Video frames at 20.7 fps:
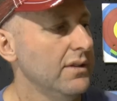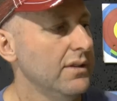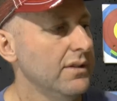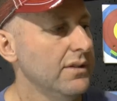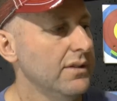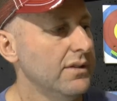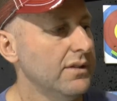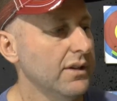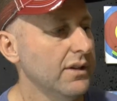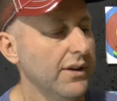
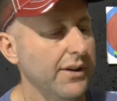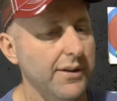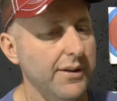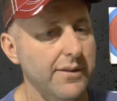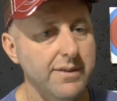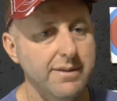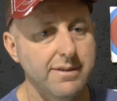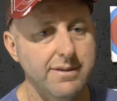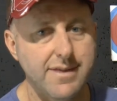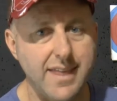So
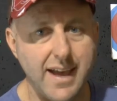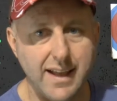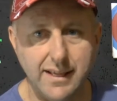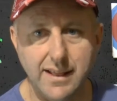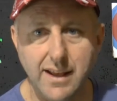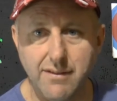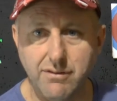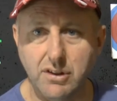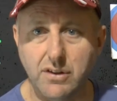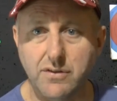that
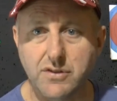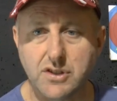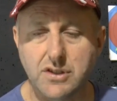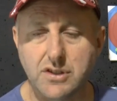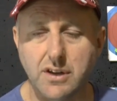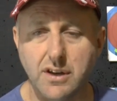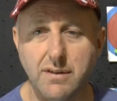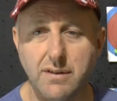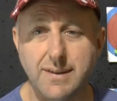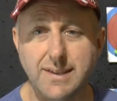level of
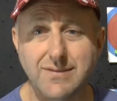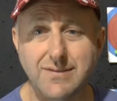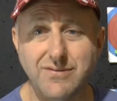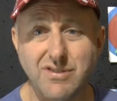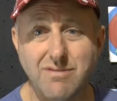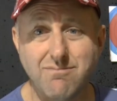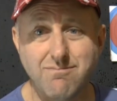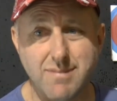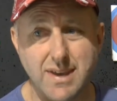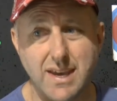service
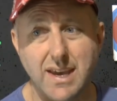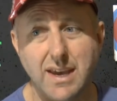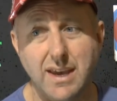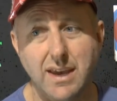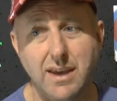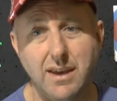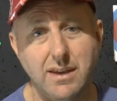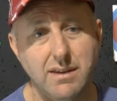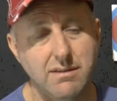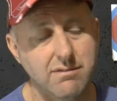for
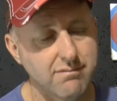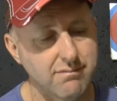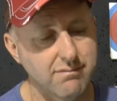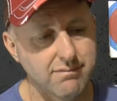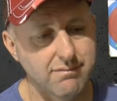me,